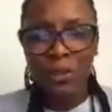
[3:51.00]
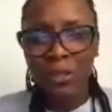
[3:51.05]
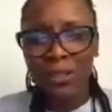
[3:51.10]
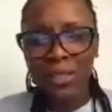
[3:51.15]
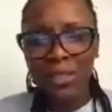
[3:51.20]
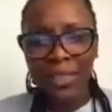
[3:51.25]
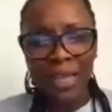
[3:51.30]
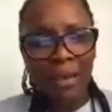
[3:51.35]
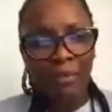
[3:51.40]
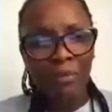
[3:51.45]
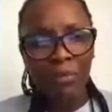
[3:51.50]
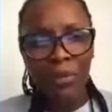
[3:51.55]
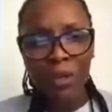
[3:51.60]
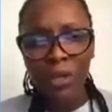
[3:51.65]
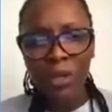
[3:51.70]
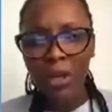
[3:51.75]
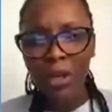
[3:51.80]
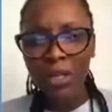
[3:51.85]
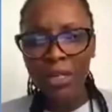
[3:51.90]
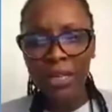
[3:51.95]
if I should say
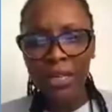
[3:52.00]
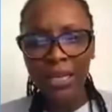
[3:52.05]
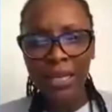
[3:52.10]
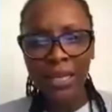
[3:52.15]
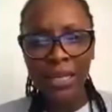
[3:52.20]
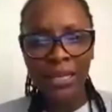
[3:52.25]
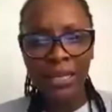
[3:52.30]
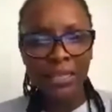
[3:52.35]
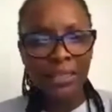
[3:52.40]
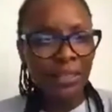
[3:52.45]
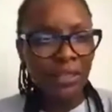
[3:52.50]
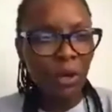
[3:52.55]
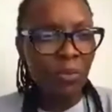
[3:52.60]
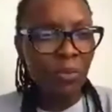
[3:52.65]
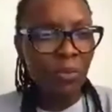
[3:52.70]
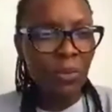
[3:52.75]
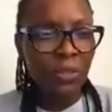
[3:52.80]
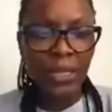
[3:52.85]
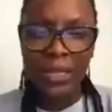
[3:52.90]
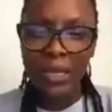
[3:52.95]
I'm lucky. It's
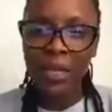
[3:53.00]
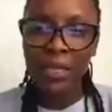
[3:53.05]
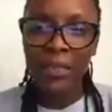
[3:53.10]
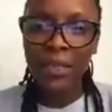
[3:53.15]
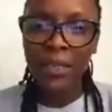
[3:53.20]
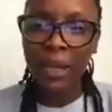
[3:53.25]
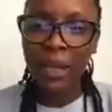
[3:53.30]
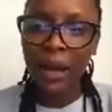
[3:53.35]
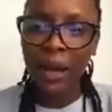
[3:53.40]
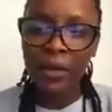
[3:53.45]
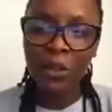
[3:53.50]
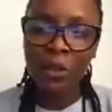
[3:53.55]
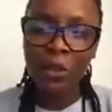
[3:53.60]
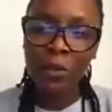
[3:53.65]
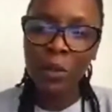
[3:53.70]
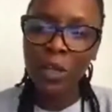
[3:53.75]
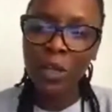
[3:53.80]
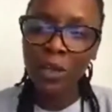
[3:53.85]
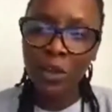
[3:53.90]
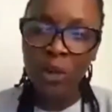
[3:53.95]
almost like I'm saying the
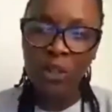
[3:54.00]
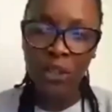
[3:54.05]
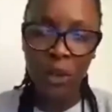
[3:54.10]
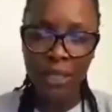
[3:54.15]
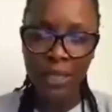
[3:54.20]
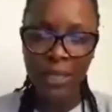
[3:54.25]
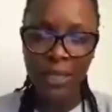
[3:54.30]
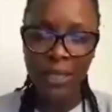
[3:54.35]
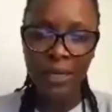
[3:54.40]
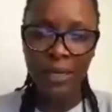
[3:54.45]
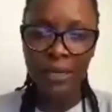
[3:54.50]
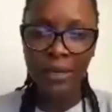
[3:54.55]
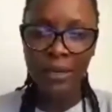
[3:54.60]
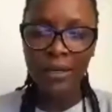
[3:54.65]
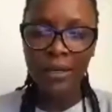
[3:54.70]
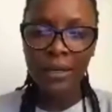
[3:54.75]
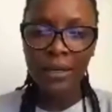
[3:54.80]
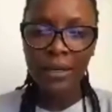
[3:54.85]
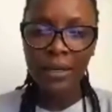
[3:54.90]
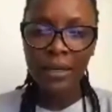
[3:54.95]
others were not lucky.
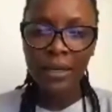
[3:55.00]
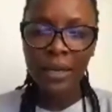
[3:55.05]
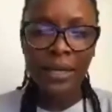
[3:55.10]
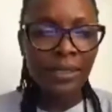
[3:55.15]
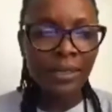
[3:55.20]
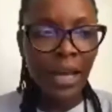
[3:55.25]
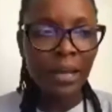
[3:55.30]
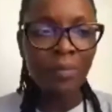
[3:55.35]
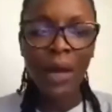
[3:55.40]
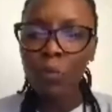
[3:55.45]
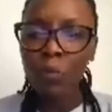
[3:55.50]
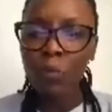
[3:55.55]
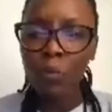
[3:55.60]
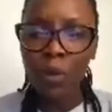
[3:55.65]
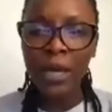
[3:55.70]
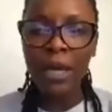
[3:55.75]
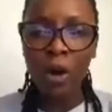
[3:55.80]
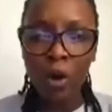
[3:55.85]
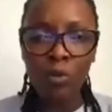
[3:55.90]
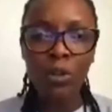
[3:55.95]
It is
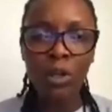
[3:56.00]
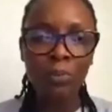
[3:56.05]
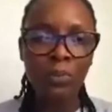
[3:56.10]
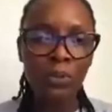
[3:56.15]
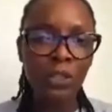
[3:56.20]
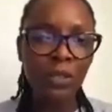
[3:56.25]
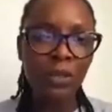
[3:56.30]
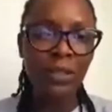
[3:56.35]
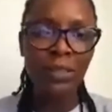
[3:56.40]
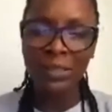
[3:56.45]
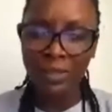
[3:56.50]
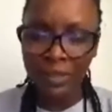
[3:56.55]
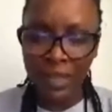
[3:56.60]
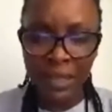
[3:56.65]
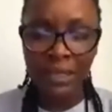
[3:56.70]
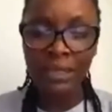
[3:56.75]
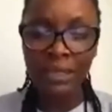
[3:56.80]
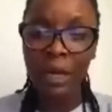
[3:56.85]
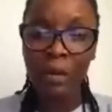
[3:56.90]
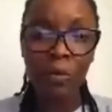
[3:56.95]
time that we own
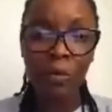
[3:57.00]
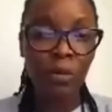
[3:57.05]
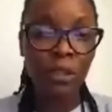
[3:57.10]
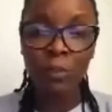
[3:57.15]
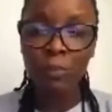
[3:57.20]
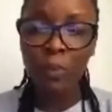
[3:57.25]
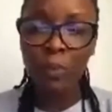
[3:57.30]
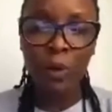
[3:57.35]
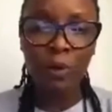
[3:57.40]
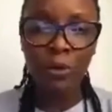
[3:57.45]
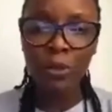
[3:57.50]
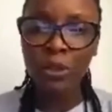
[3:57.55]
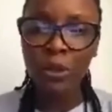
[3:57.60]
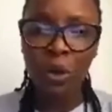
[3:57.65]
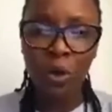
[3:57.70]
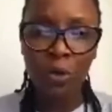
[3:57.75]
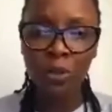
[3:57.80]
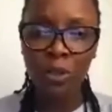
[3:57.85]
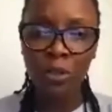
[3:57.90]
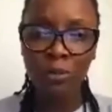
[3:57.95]
up to the things that we're
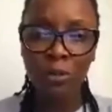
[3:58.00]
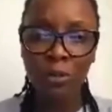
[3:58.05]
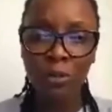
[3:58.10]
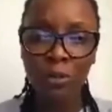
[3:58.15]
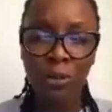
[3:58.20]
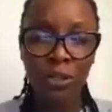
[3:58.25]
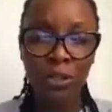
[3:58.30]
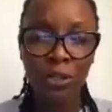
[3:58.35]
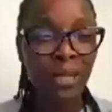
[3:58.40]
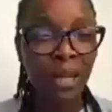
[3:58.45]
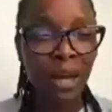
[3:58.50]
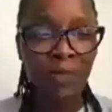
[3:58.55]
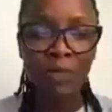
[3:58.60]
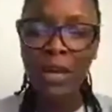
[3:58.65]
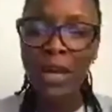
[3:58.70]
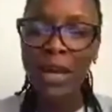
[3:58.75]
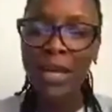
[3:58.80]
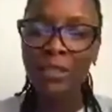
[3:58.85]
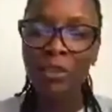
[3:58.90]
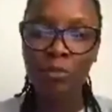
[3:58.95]
supposed to own up to.
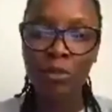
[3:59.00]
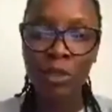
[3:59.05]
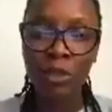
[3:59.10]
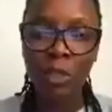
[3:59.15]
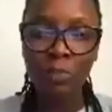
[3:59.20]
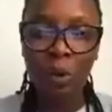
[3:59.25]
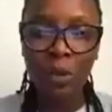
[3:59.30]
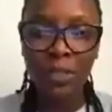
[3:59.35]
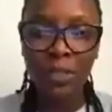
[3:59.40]
The governor has a